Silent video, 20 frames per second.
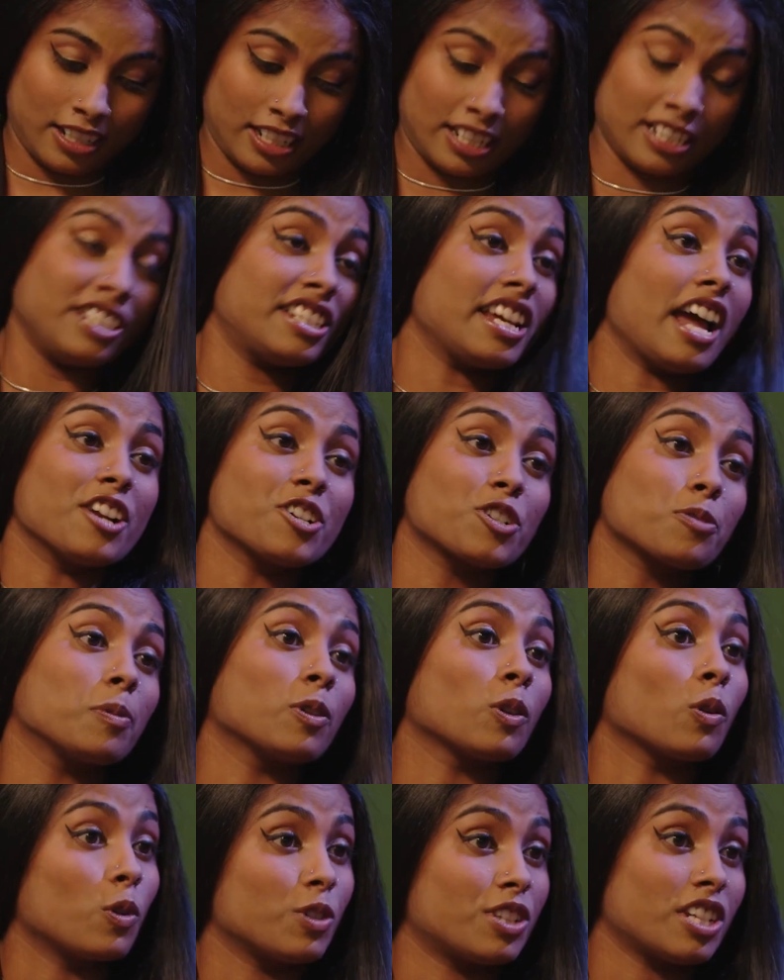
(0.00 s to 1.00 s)

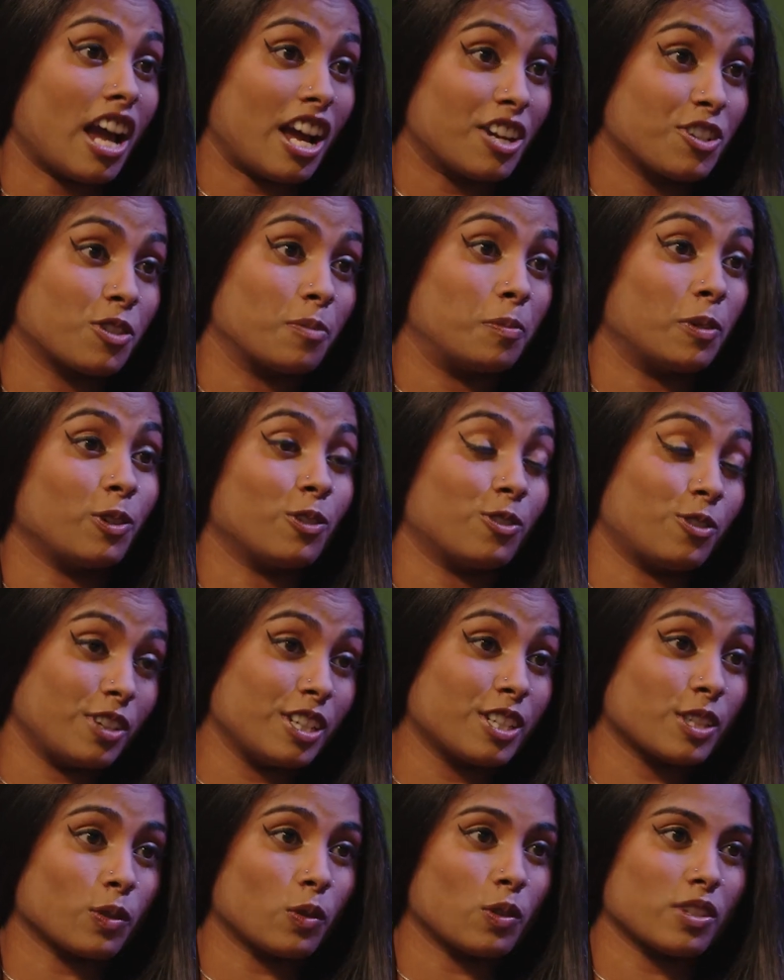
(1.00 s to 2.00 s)
intangible or tangible
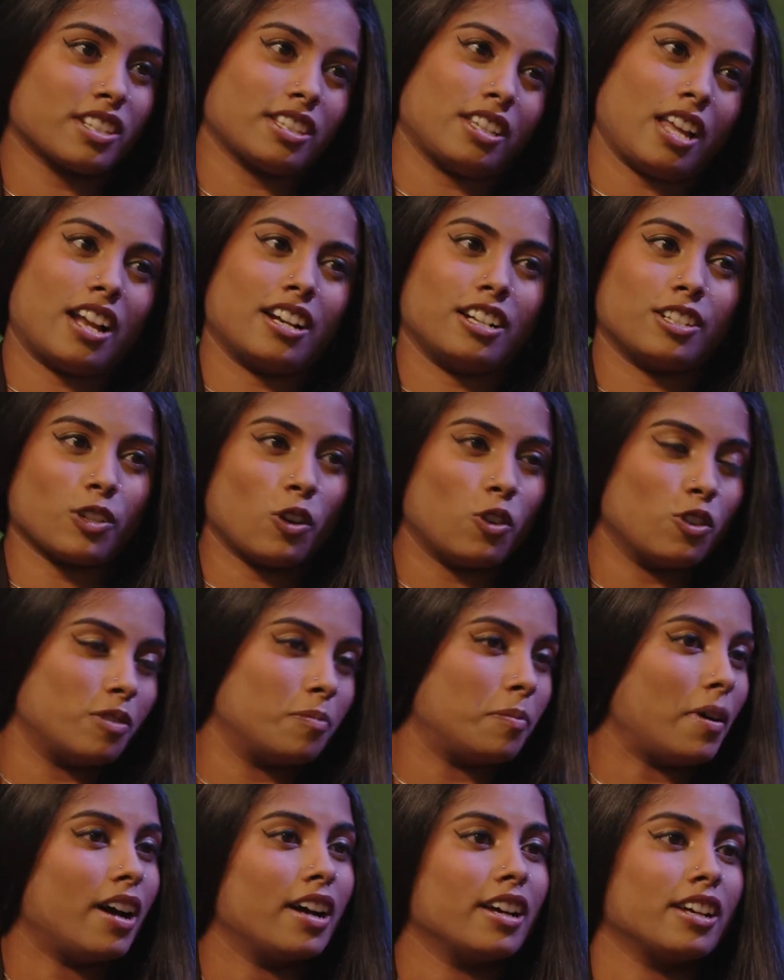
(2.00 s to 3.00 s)
resource that is
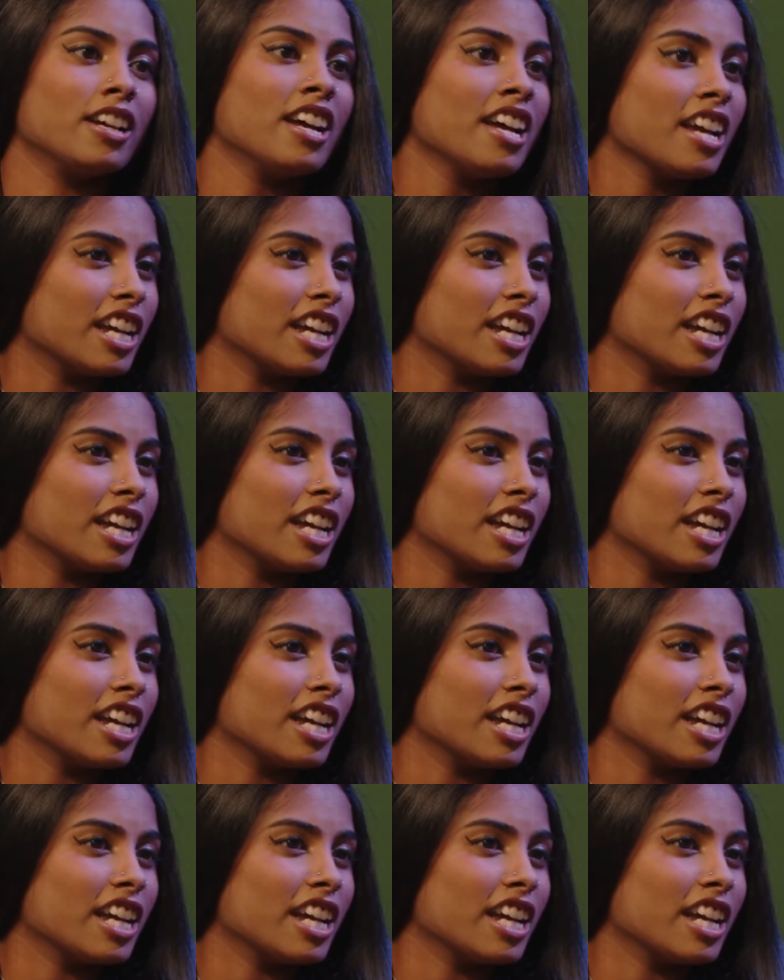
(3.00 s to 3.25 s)
owned by